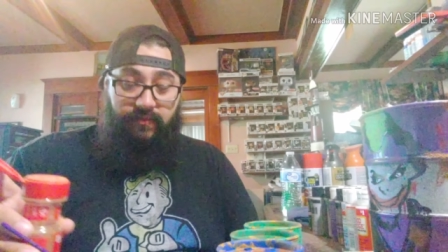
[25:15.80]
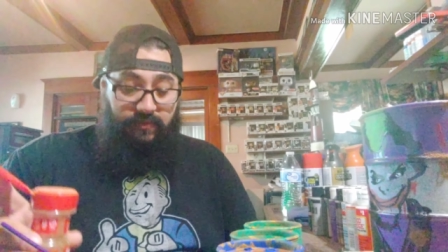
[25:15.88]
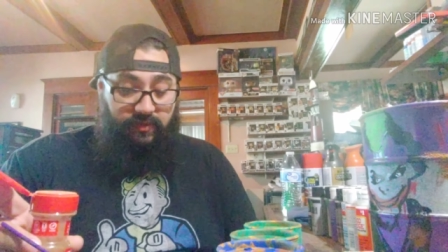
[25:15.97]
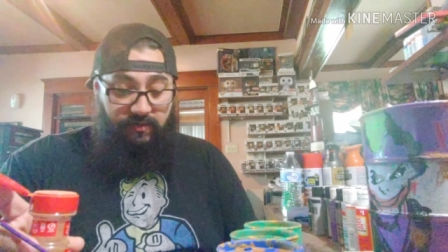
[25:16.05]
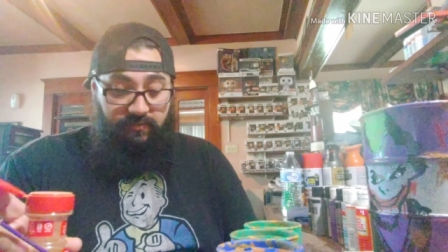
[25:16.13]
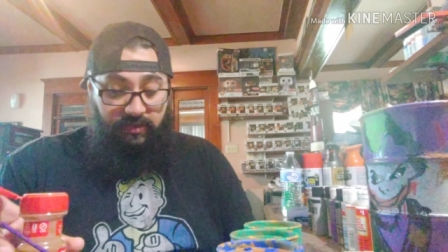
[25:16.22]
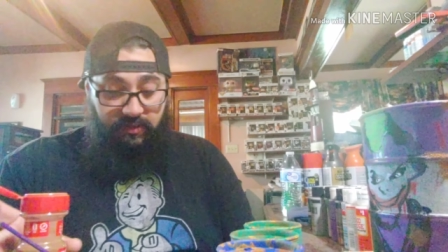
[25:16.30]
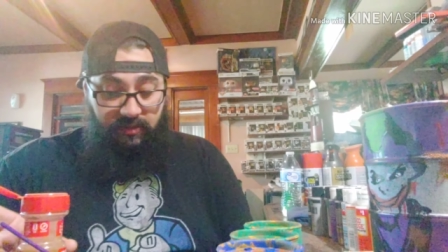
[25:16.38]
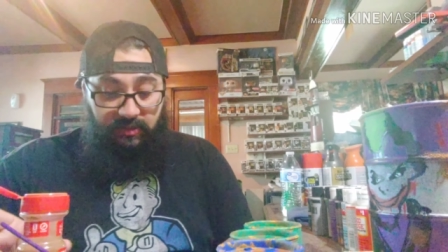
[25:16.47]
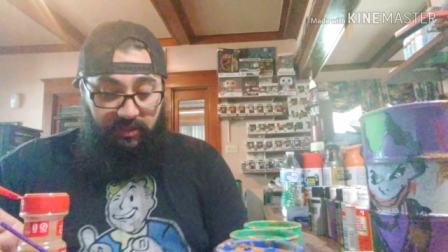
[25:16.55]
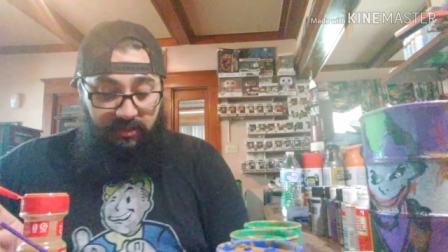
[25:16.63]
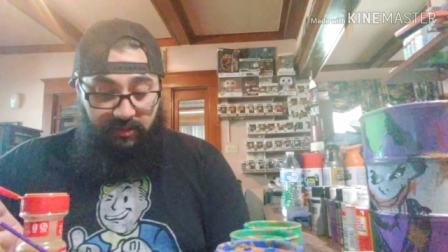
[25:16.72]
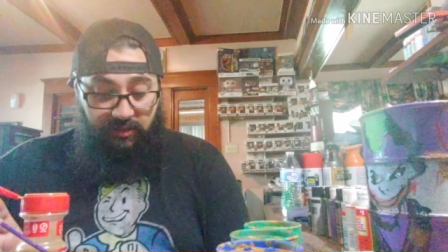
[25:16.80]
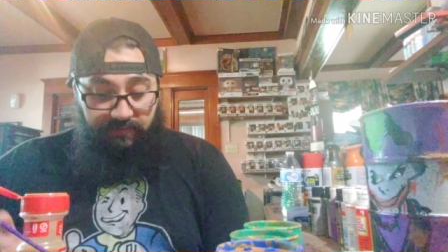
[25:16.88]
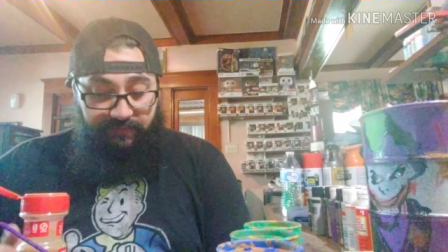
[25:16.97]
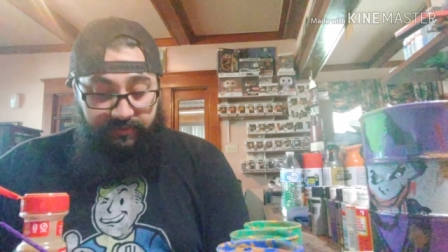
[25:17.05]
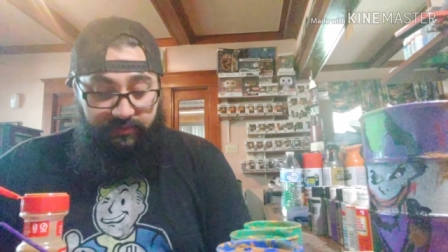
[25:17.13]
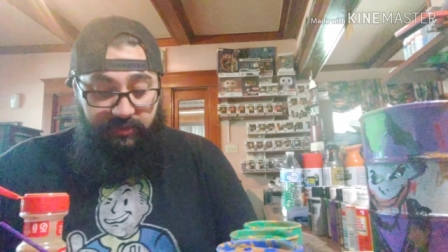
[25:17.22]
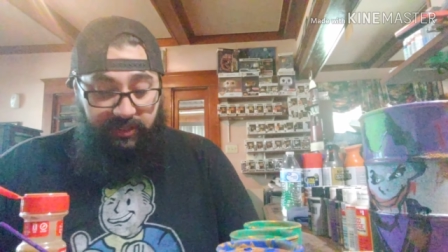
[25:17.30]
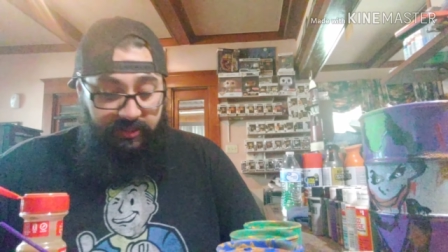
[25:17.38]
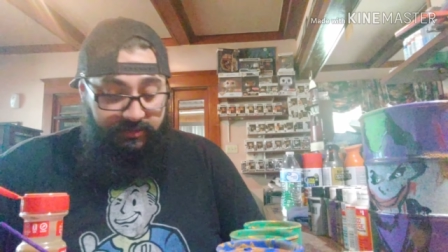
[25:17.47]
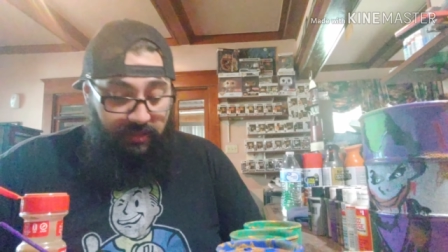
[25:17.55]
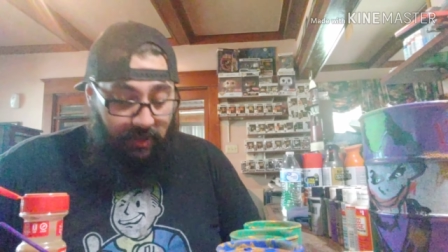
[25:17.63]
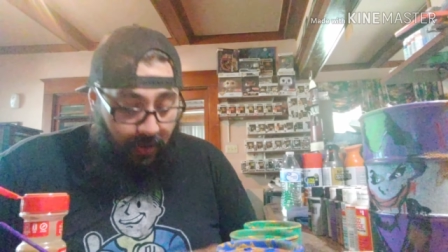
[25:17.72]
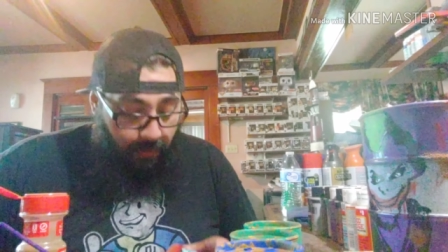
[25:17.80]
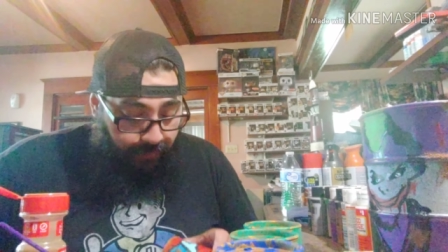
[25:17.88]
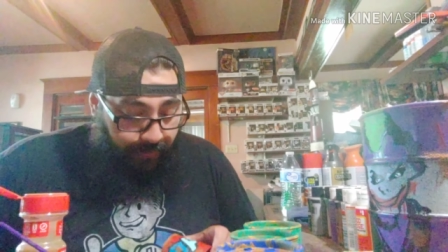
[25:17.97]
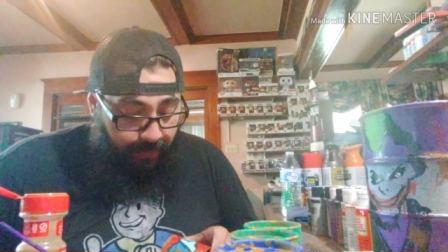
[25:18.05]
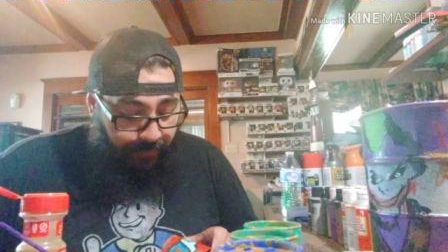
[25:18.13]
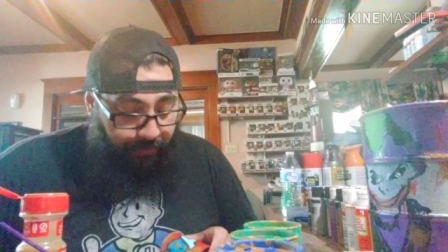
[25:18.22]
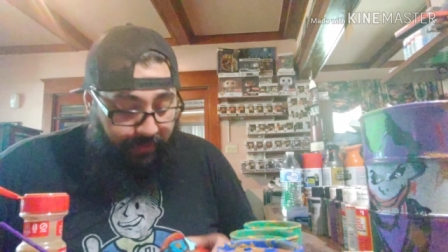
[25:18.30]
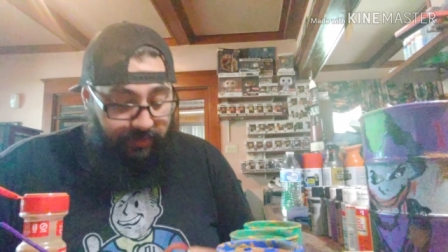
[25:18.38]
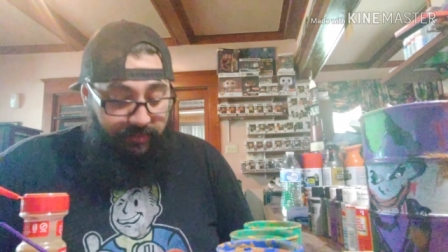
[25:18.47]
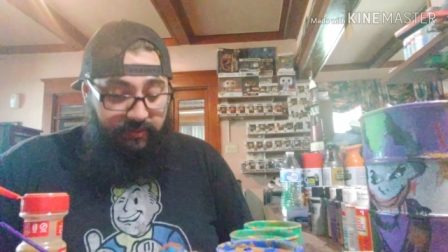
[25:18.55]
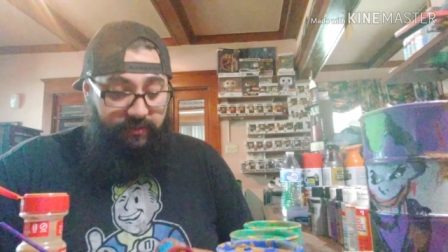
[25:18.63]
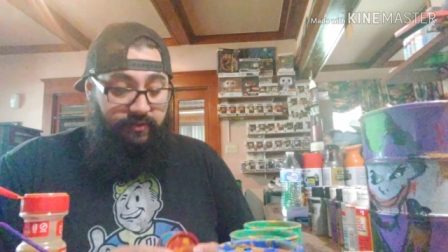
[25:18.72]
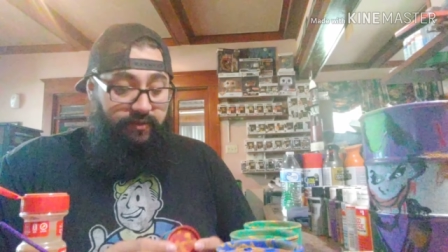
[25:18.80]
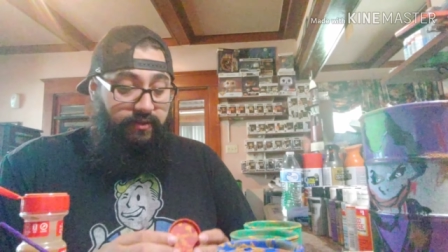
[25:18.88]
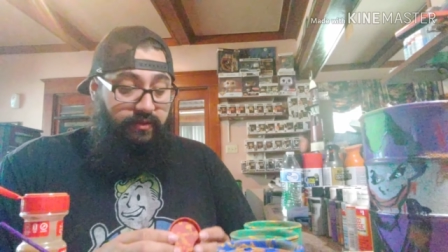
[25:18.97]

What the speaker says: then I'm going to knock it off in the trash. And